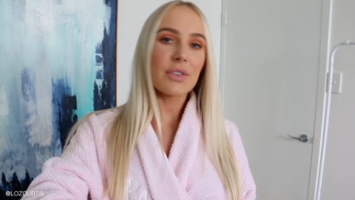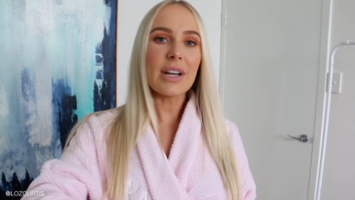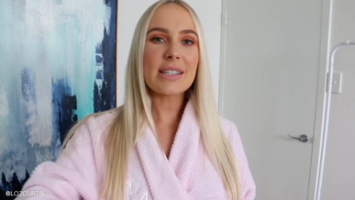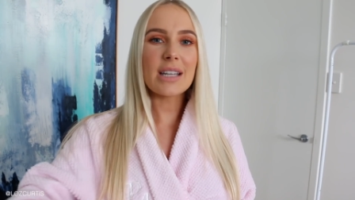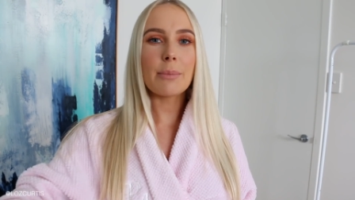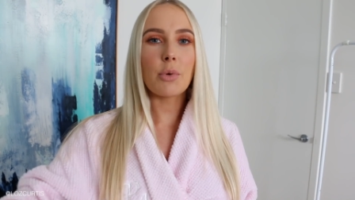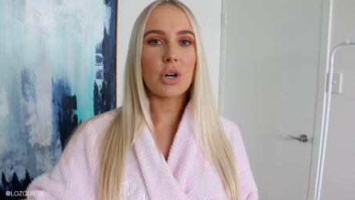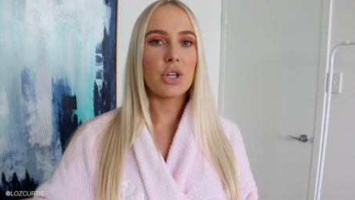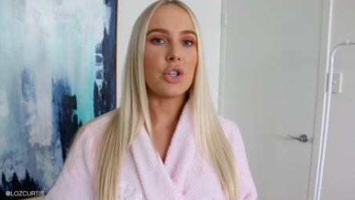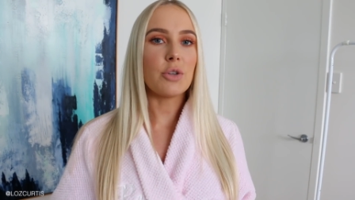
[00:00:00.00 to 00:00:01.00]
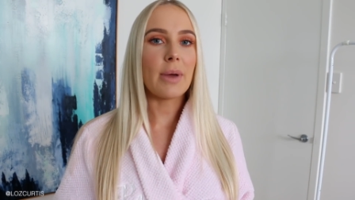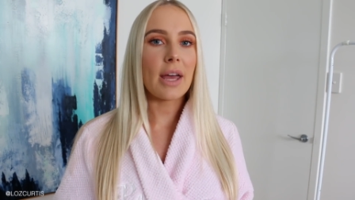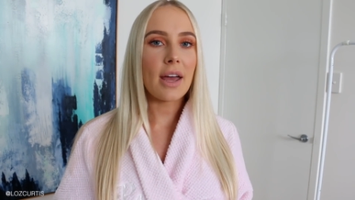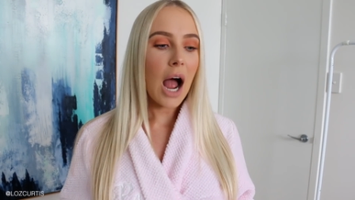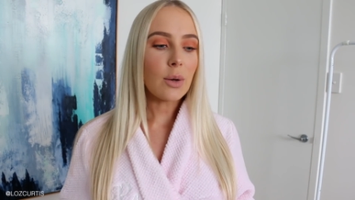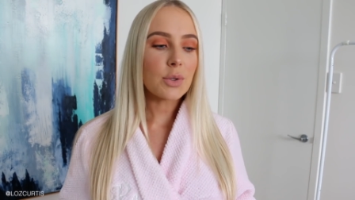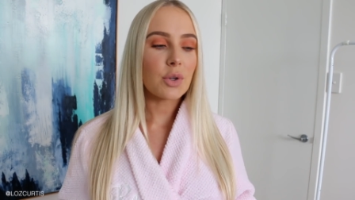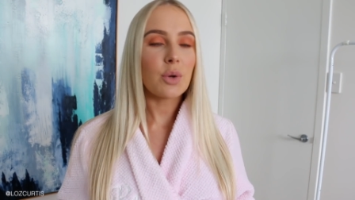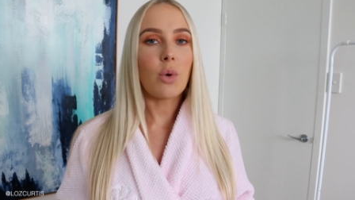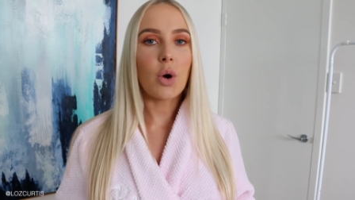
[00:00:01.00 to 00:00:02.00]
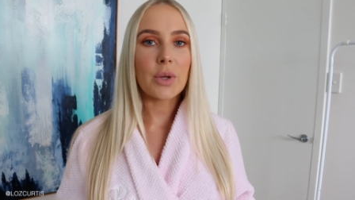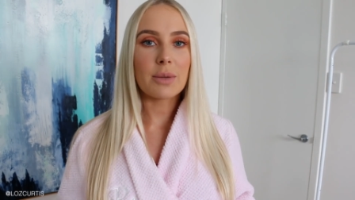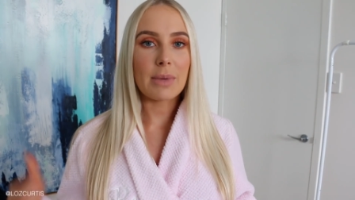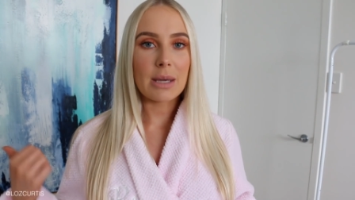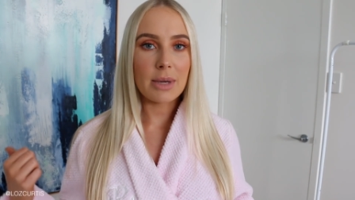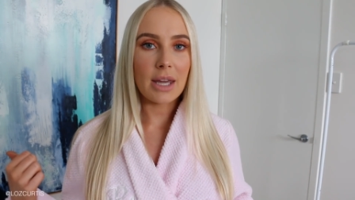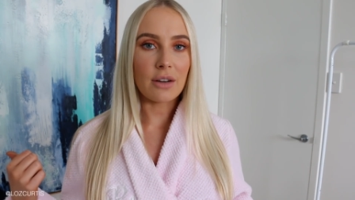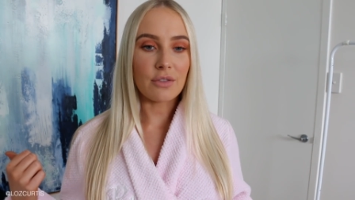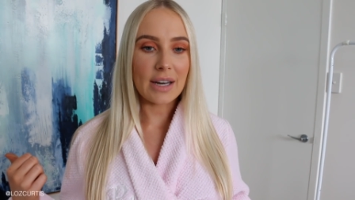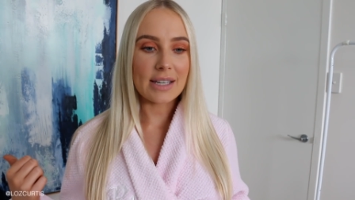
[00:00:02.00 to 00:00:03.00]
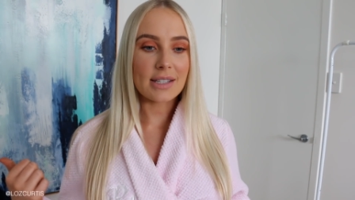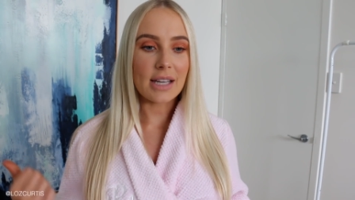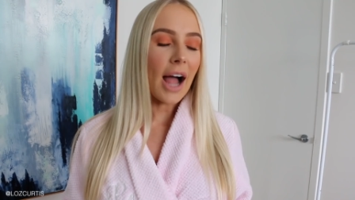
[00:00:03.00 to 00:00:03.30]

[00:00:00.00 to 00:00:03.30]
The reason I bought a new pair, I was on a walk with Mimi and Reese.